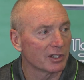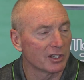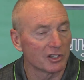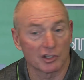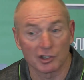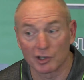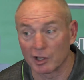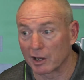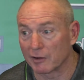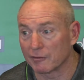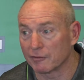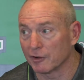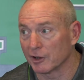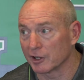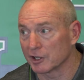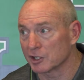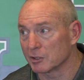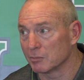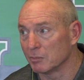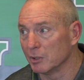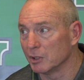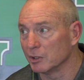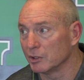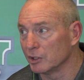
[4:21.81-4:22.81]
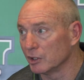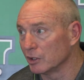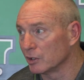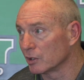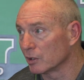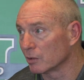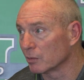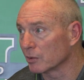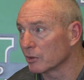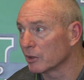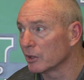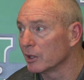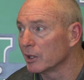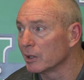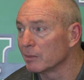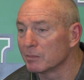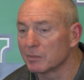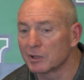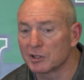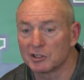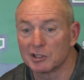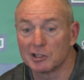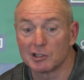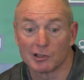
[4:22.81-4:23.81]
It gives you a lot of flexibility in there with him
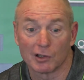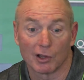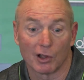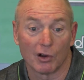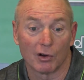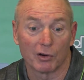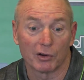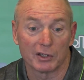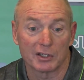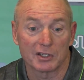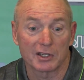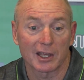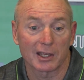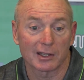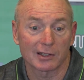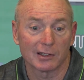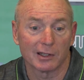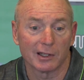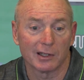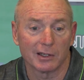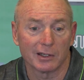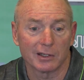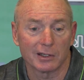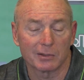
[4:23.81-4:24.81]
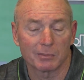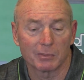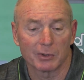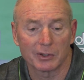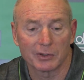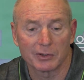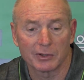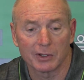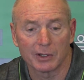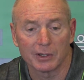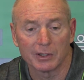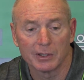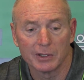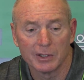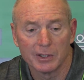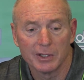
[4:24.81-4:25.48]
because he's long, he's athletic, but. Uh,